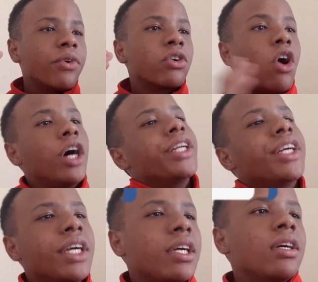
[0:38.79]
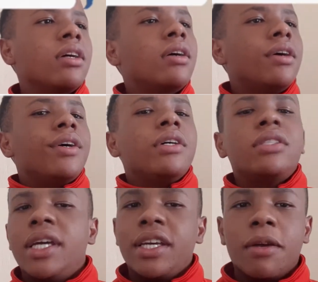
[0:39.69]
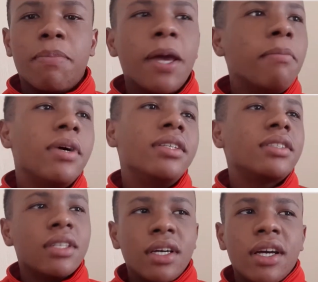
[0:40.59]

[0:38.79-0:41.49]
regarding taking payments.